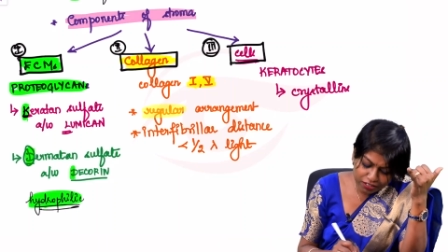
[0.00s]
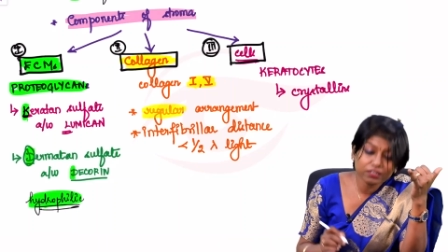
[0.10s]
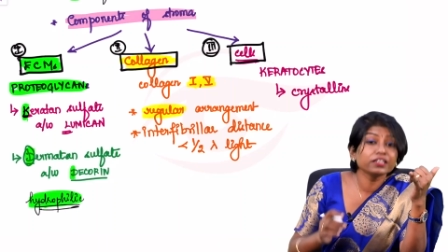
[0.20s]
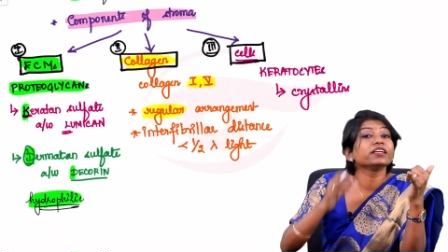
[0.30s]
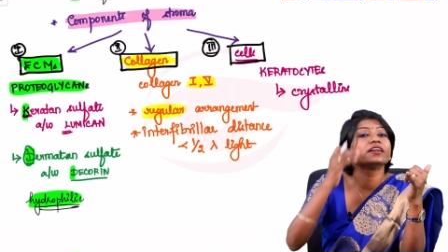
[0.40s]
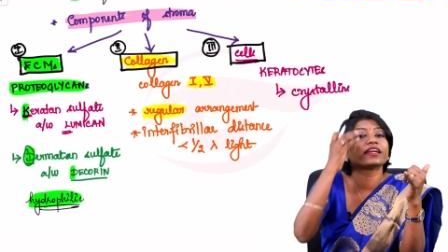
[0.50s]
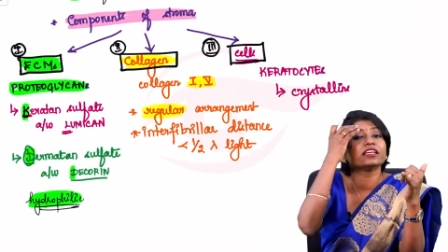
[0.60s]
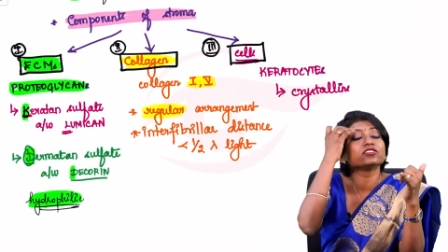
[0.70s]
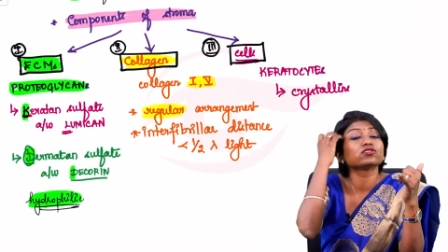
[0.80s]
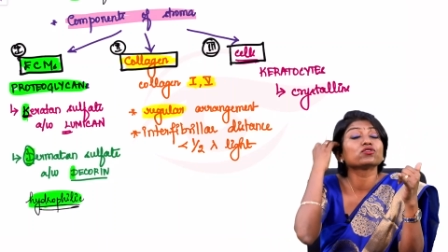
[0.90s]
regularly
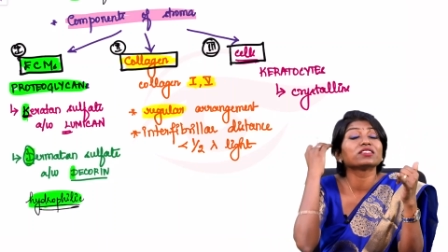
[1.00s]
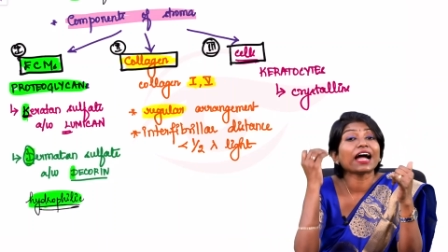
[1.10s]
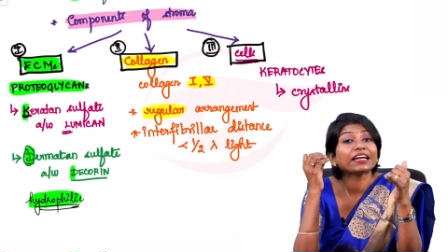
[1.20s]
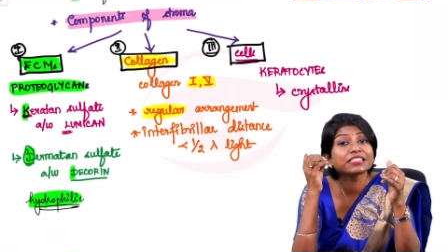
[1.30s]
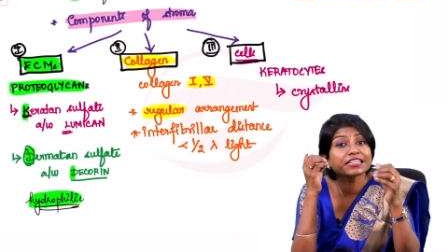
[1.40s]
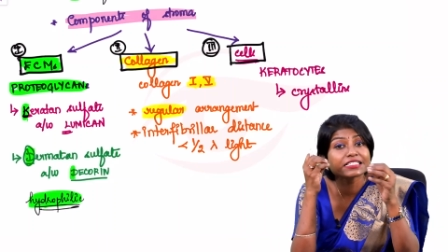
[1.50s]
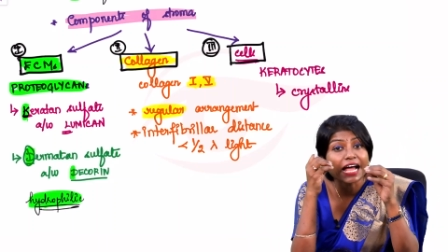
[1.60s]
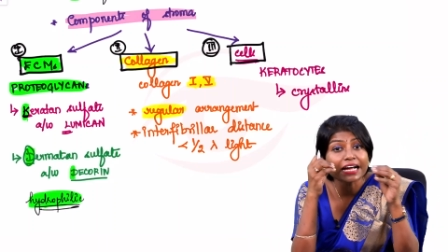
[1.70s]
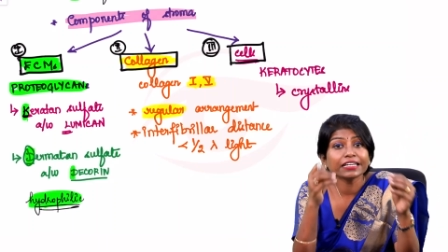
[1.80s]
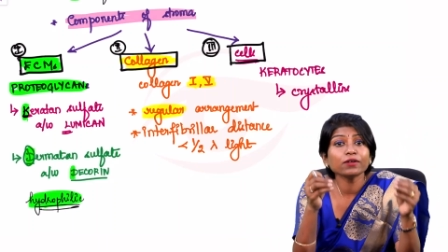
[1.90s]
arranged. So, that is
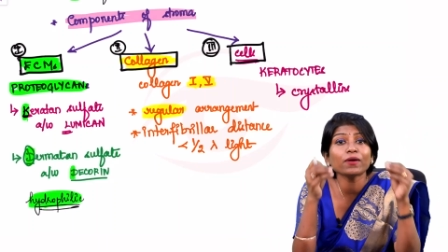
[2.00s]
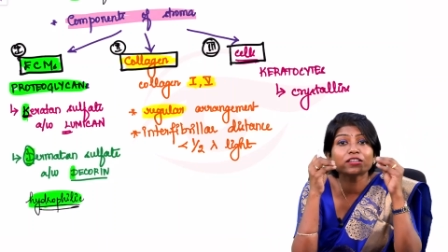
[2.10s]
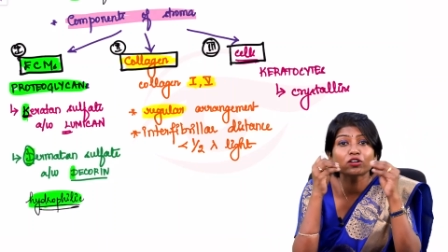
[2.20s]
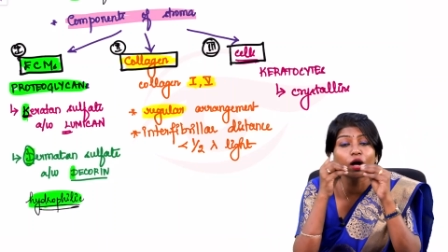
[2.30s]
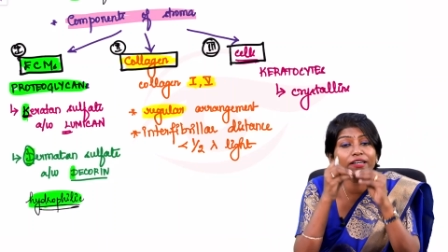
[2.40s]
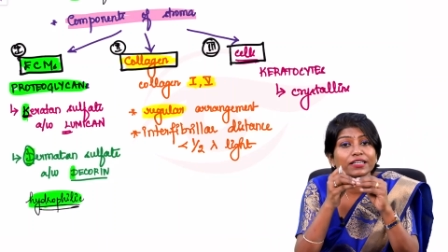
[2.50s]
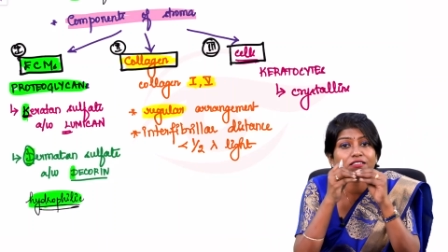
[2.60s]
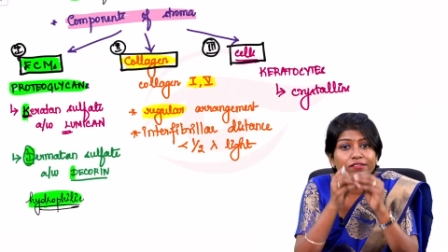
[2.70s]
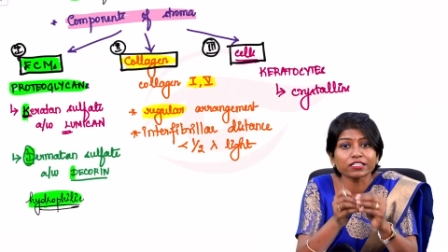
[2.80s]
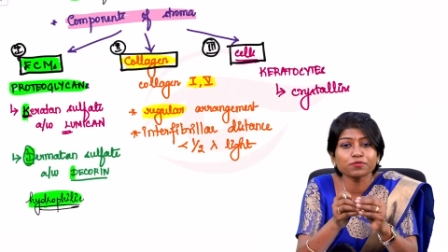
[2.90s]
exactly why the cornea
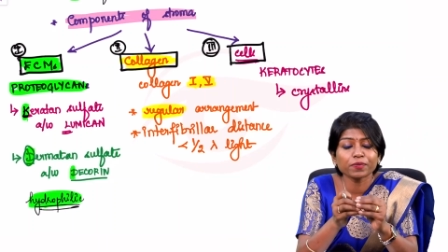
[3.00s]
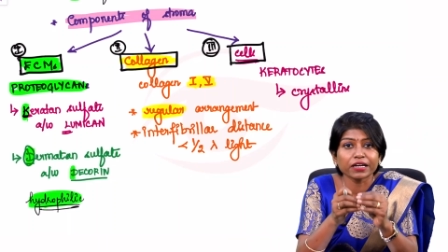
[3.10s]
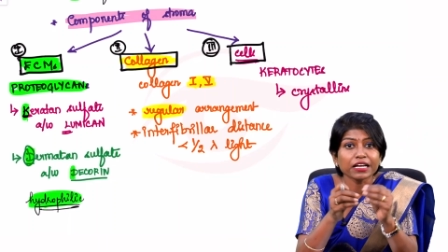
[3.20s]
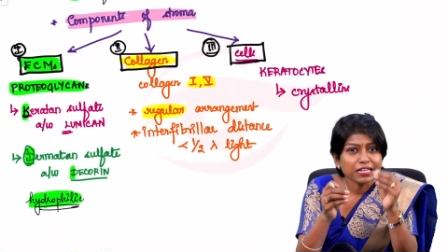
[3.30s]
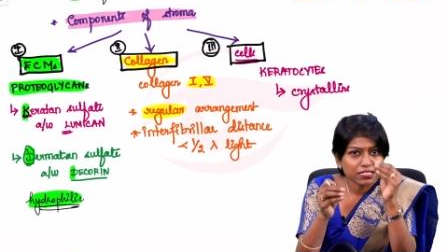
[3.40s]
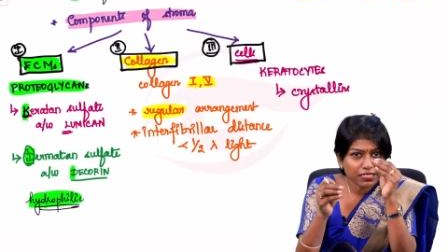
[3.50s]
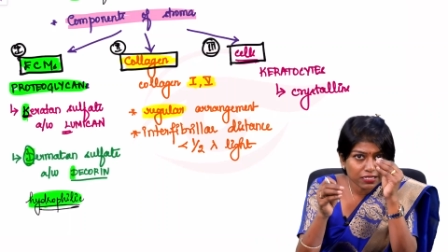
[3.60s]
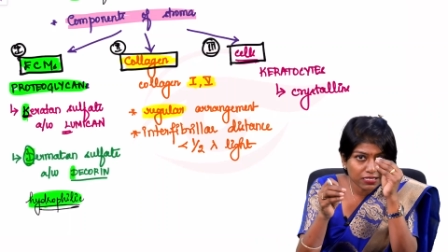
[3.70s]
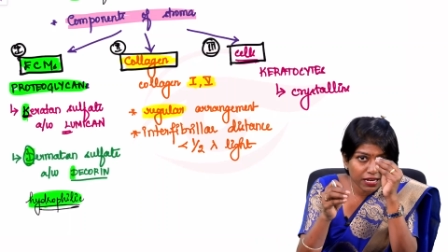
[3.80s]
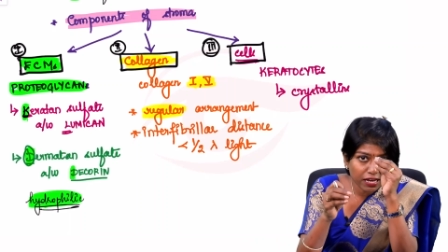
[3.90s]
is transparent.
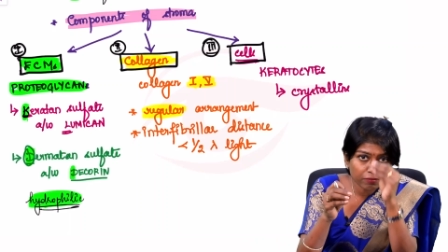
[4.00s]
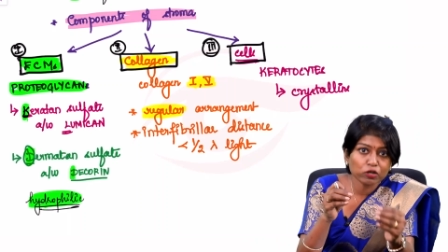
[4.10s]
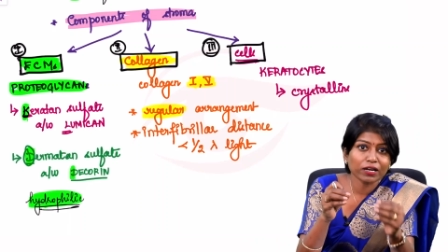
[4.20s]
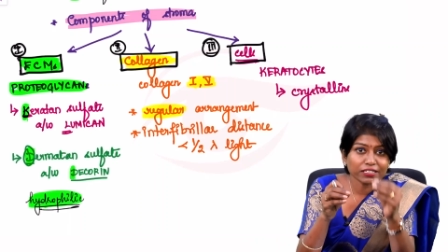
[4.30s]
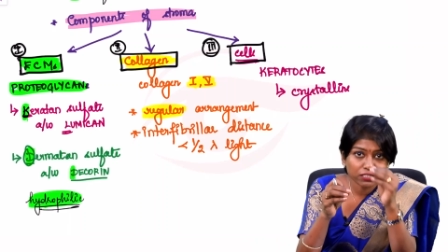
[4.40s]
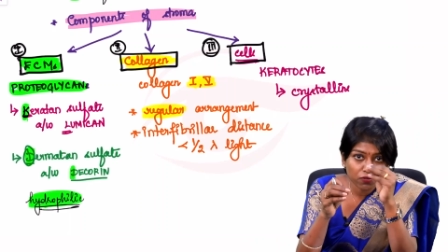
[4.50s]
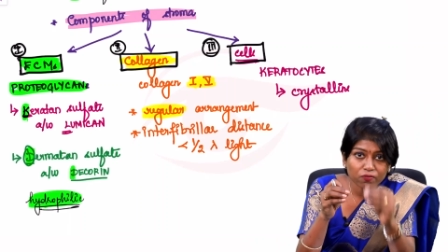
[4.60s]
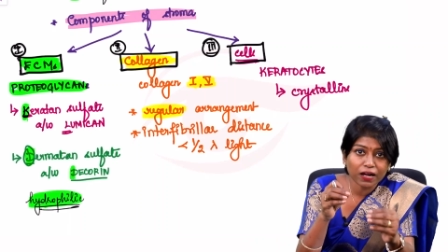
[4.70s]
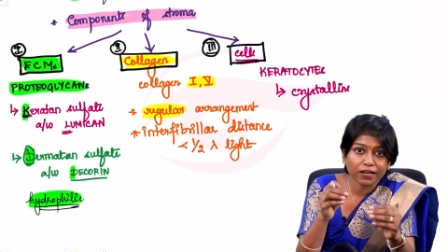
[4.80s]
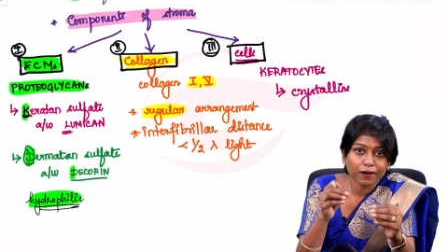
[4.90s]
See, the same
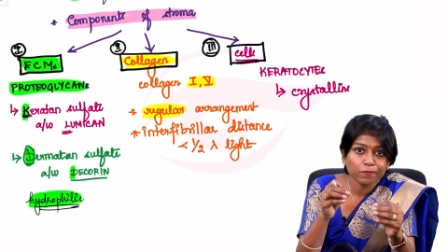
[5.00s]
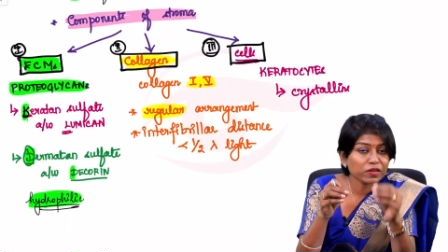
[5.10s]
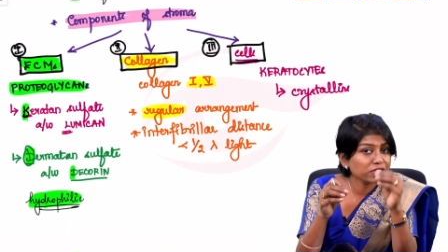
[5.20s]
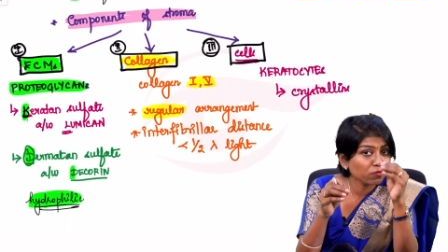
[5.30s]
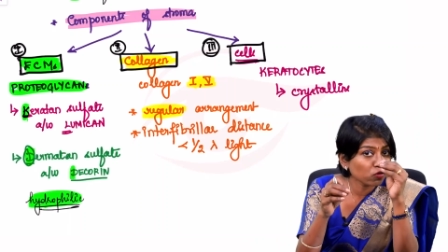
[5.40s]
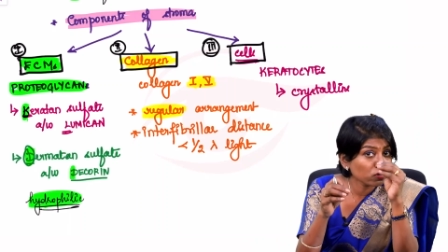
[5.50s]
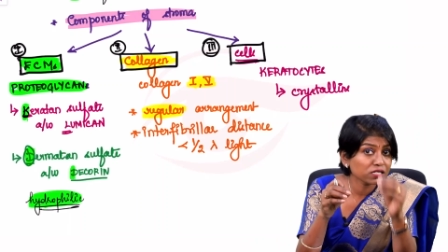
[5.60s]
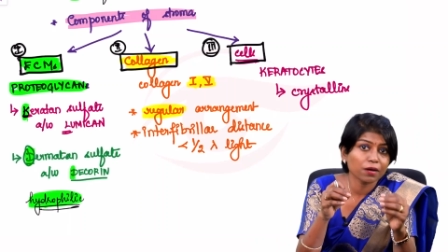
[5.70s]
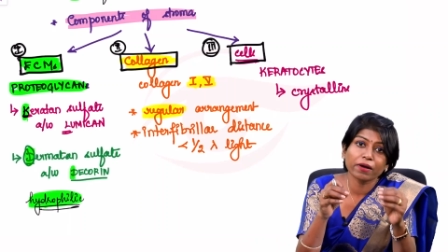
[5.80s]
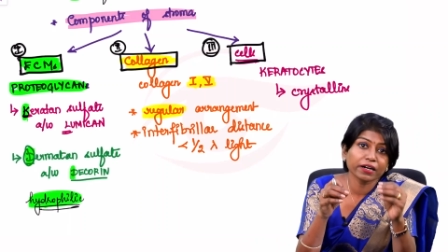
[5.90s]
collagen 1 is the
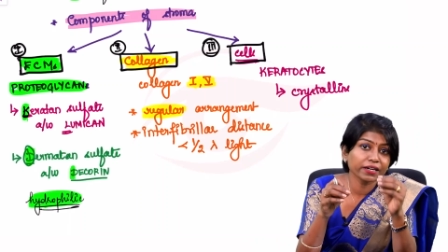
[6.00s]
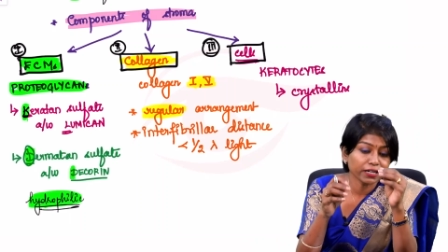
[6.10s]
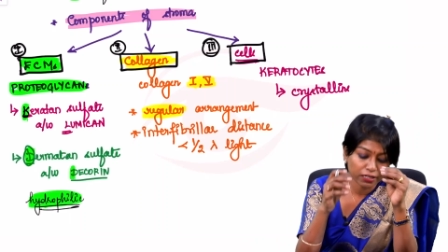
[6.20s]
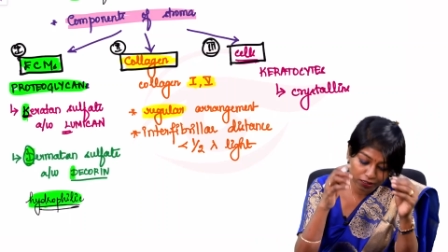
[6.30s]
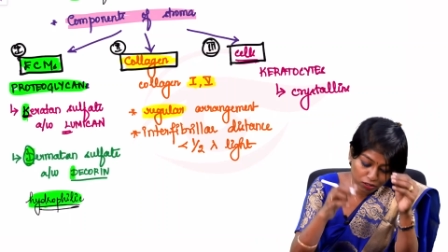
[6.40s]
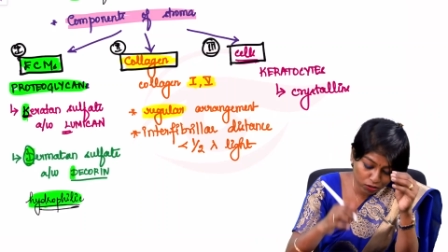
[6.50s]
most abundant